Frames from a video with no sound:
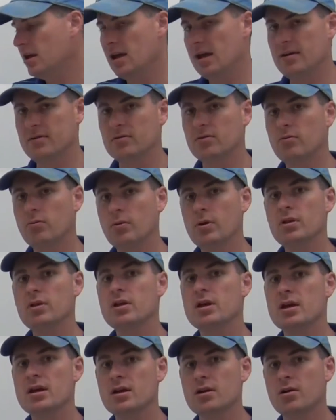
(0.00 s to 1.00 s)
It
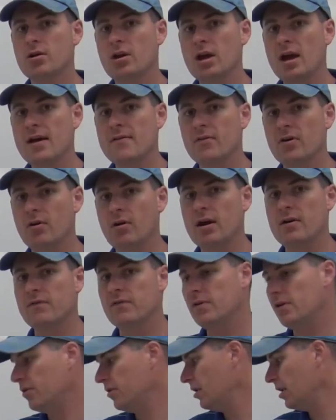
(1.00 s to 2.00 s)
really gave a great
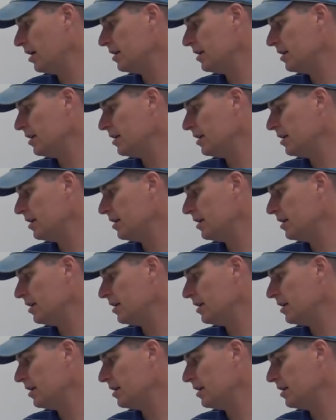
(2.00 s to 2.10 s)
fear to the